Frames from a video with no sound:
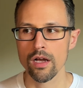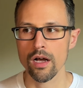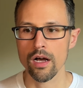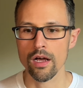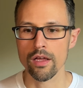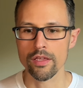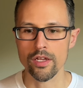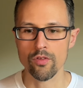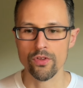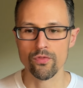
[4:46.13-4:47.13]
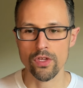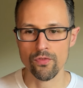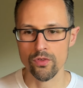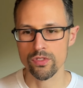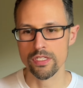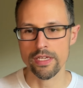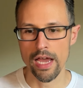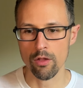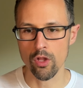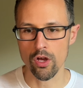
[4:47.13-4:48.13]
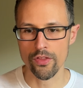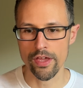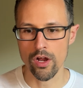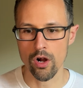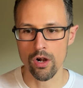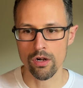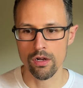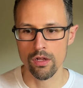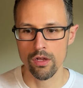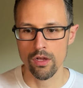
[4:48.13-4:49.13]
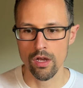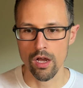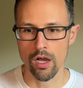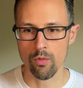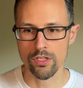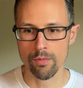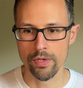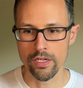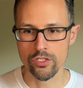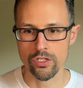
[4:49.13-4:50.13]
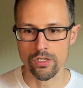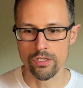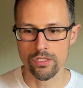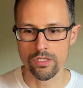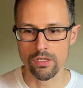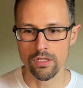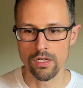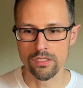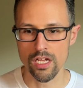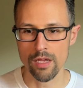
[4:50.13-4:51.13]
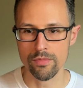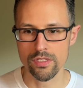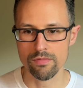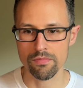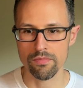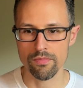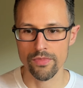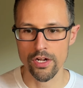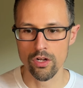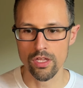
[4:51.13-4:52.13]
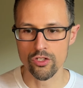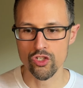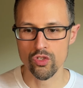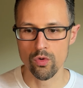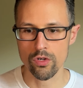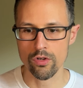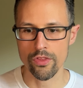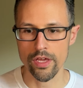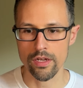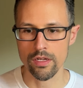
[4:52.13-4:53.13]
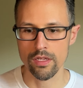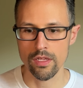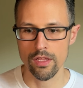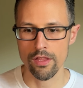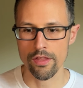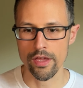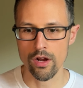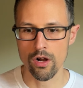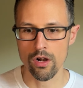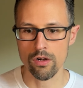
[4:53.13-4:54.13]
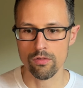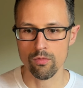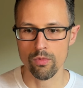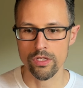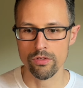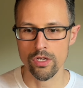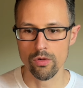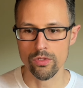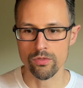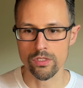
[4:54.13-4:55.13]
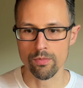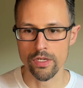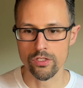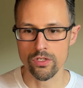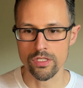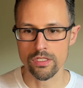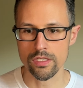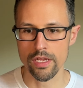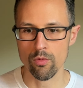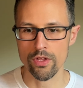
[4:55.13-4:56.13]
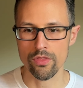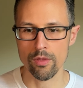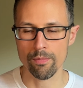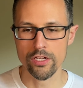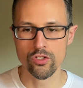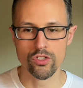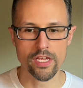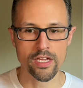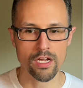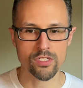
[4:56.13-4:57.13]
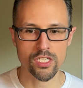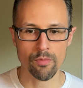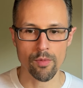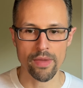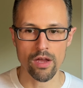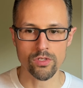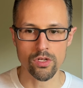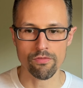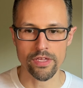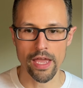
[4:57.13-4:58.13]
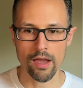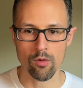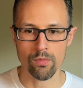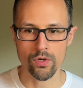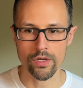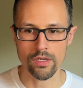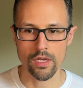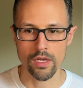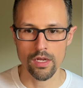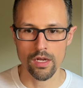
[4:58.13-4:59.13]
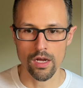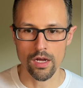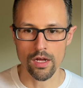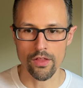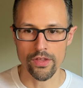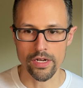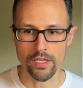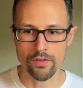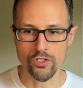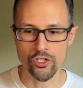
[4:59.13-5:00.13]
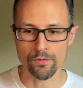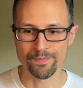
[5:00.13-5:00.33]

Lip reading: if you see how long they are with the pictures, a lot of times they're a lot shorter than they are when you don't use the pictures. It's like with the pictures take up some amount of the output that it gives you.